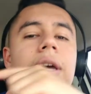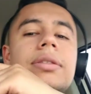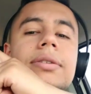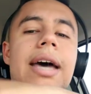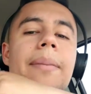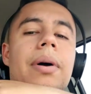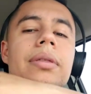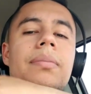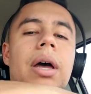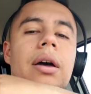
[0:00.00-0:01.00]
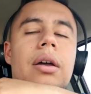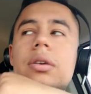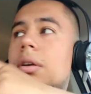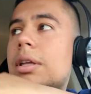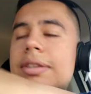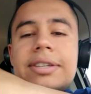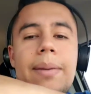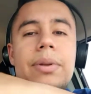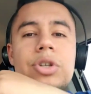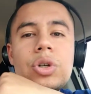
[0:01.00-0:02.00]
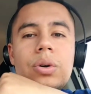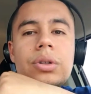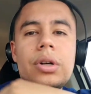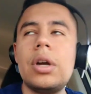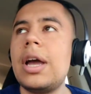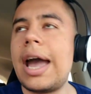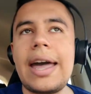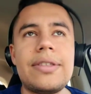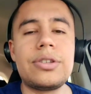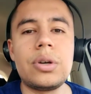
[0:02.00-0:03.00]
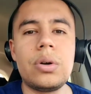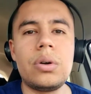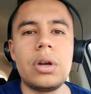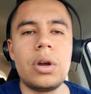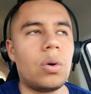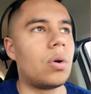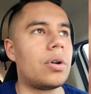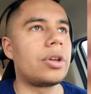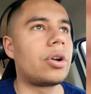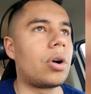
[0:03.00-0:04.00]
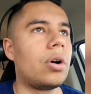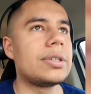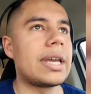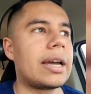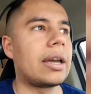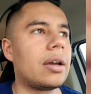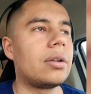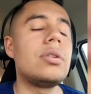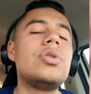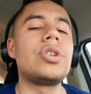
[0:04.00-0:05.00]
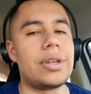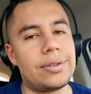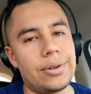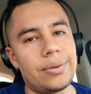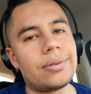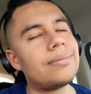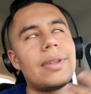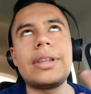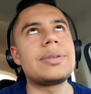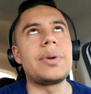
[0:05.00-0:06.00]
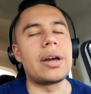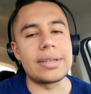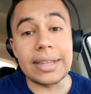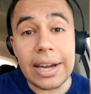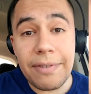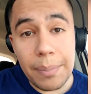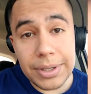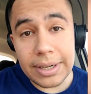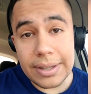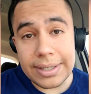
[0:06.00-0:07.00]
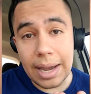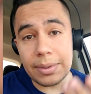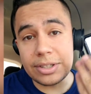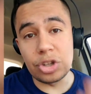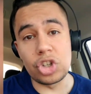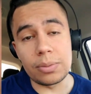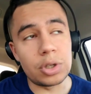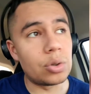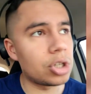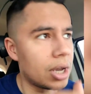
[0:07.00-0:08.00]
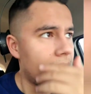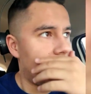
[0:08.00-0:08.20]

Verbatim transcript: get the tap on the back, get the tap on the shoulder, and the dude or the girl is like, usually the dude, let's be honest, 95% of the time it's the gym douche.